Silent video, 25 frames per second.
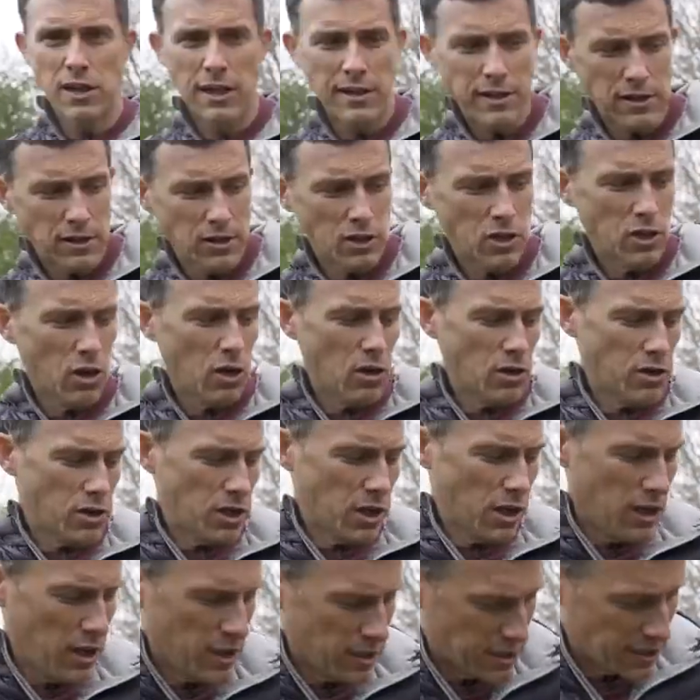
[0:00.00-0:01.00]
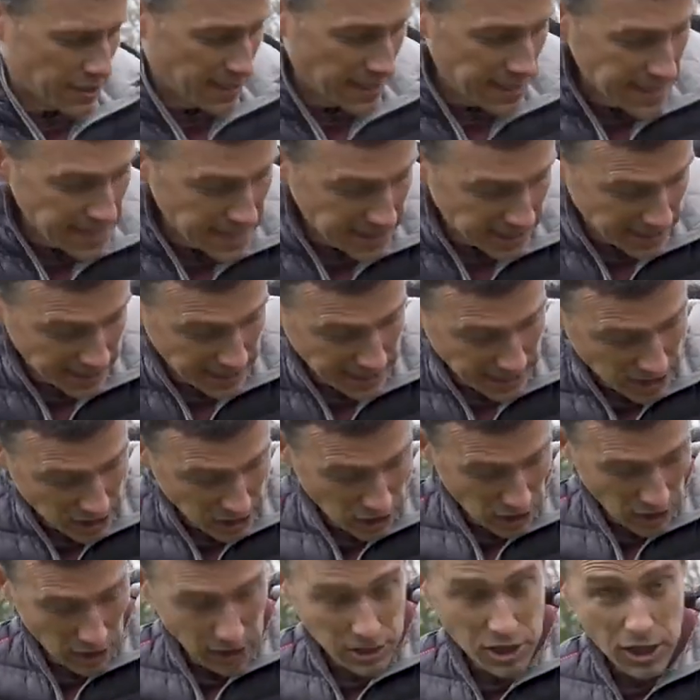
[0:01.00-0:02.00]
Now you can charge it a DC
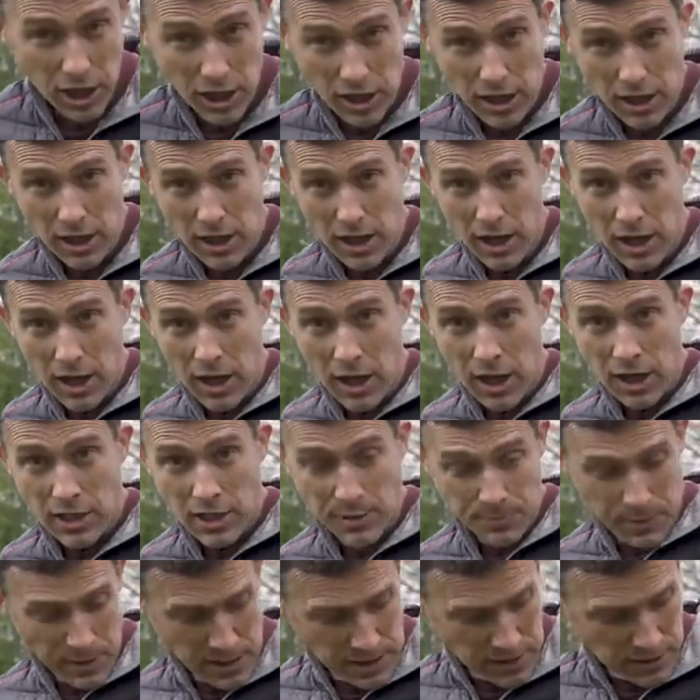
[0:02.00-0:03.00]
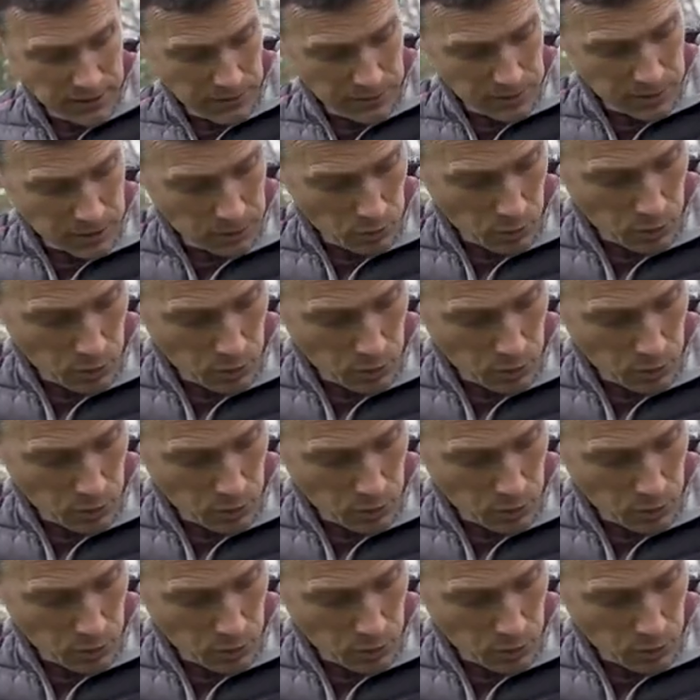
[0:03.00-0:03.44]
charger at speeds of up to